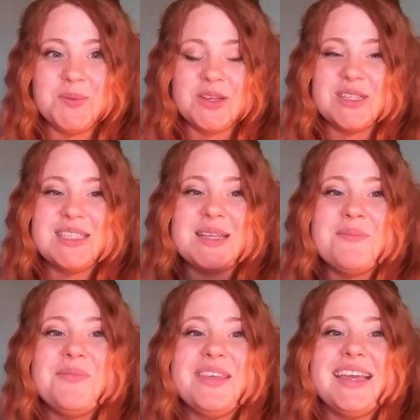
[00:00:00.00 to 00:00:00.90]
There's
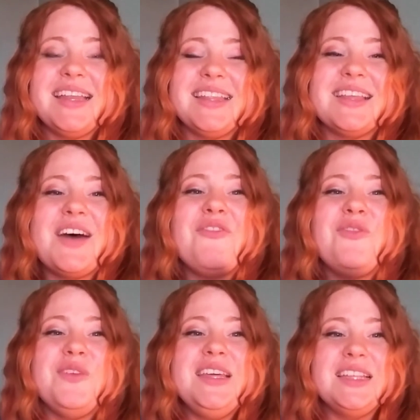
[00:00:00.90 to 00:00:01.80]
something, a
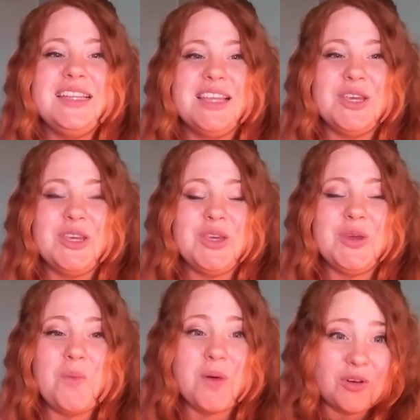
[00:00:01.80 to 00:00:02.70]
feeling that you
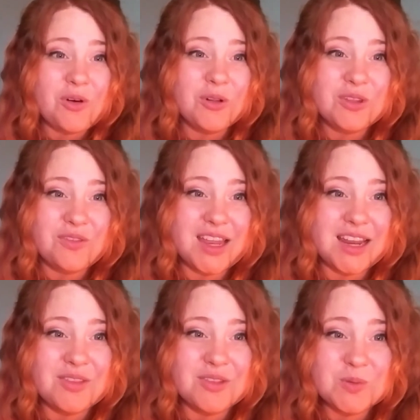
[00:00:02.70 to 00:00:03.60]
want to cultivate in
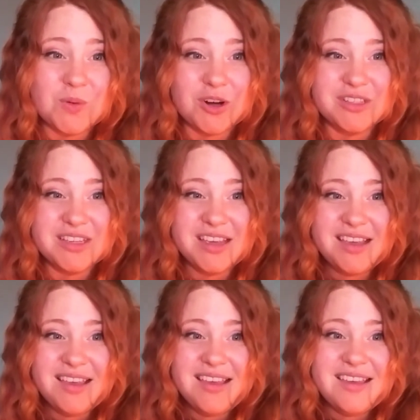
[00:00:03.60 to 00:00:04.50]
this world.
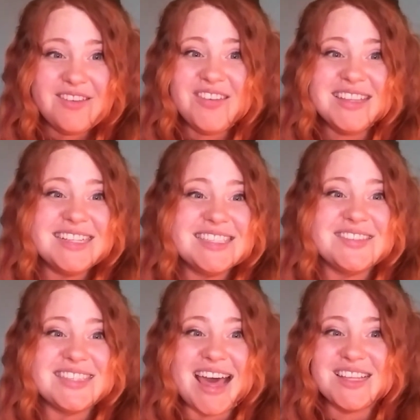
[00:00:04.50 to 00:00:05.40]
Feelings of
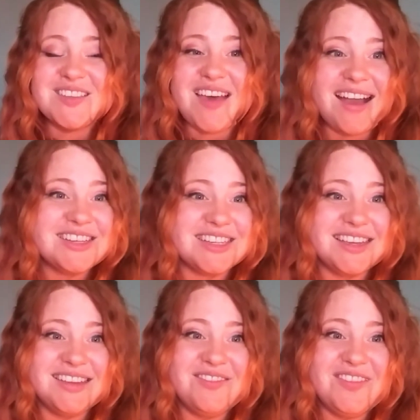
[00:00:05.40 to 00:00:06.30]

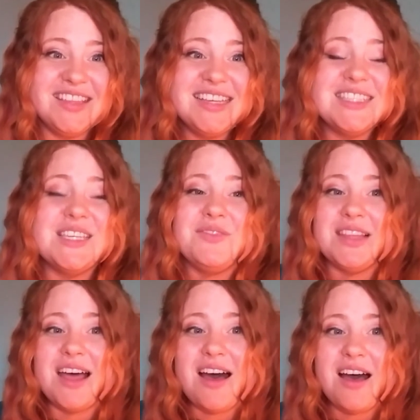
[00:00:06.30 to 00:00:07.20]
satisfaction, feelings of
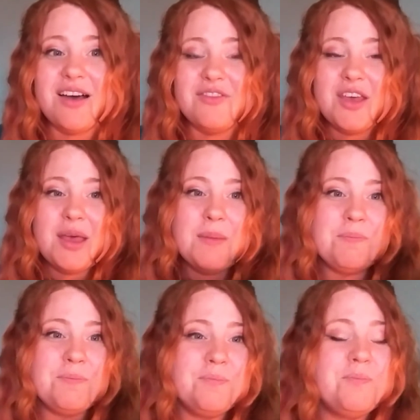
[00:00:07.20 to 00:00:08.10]
love,
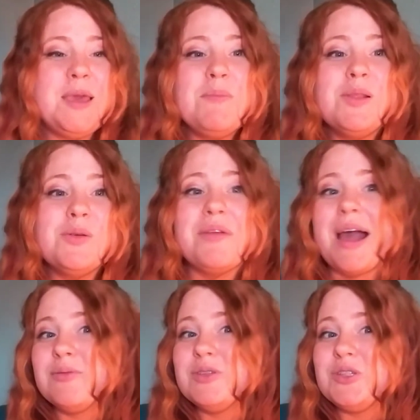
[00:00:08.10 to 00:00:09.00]
people
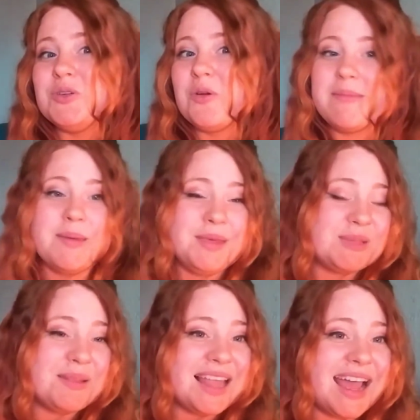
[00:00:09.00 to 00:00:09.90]
around you, or maybe it's
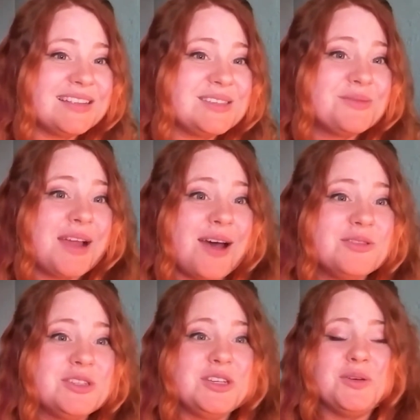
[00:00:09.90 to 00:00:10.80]
plants
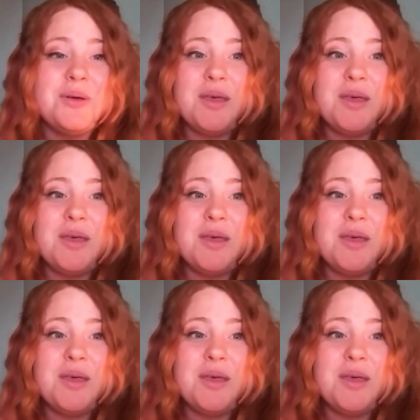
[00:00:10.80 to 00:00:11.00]
around you.